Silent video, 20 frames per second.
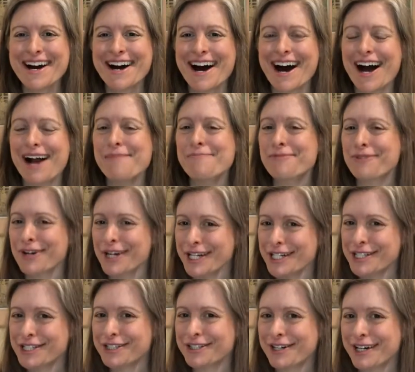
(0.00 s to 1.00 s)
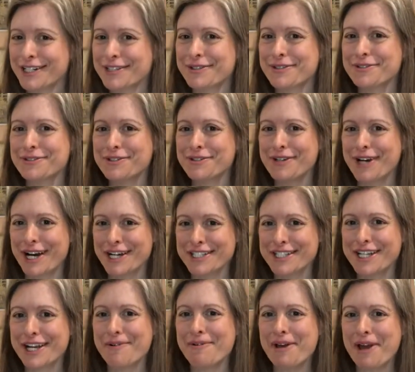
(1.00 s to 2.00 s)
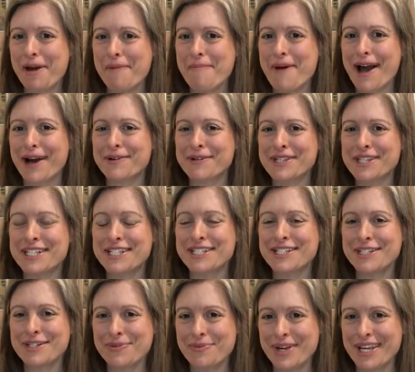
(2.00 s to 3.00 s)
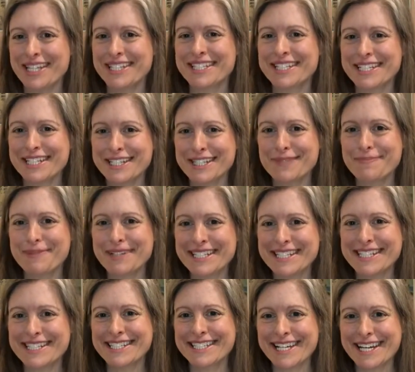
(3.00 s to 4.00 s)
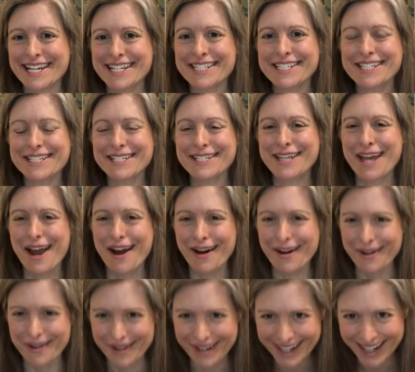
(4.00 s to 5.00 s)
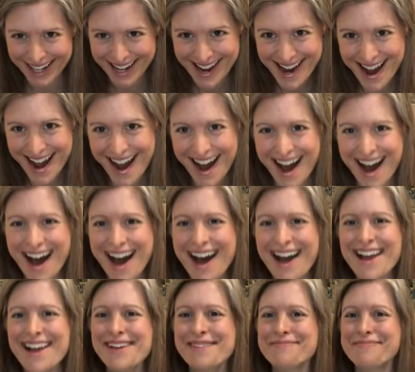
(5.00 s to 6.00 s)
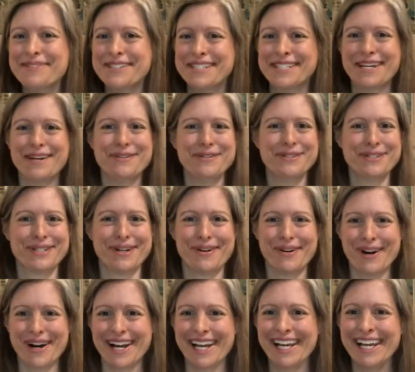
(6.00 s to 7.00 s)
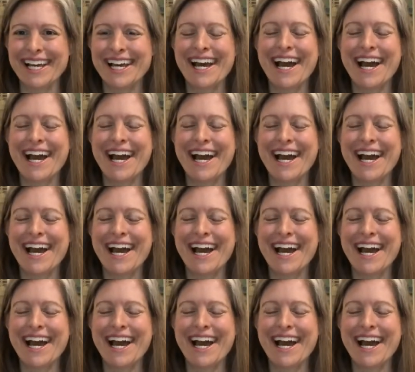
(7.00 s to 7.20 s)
I'm pretty sure I told you guys that I would come back within 2 weeks and it's been 6. So I am so sorry.